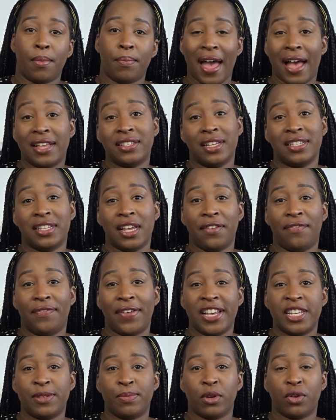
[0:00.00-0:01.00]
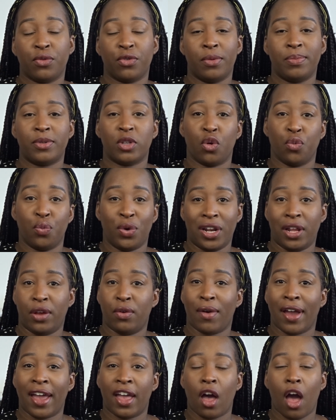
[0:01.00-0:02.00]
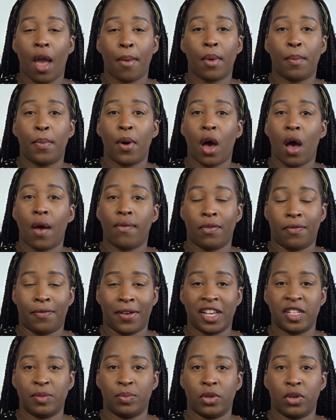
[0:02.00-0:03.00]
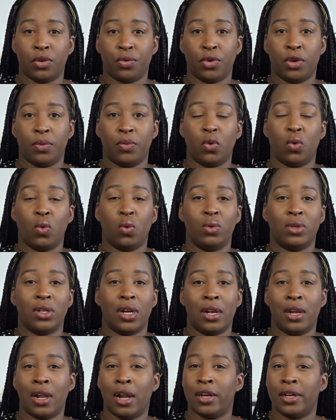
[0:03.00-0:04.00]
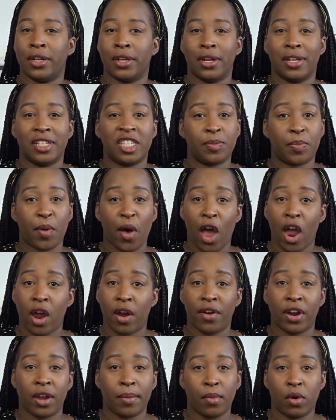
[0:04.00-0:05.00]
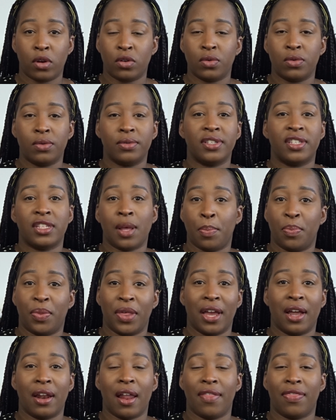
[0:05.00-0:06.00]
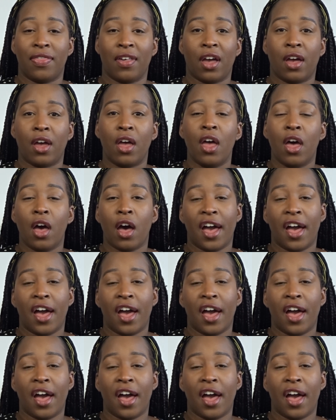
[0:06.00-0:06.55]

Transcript: But as I said, Facebook groups are really great. I'm a part of a Facebook group called London Aspiring Models, something like that.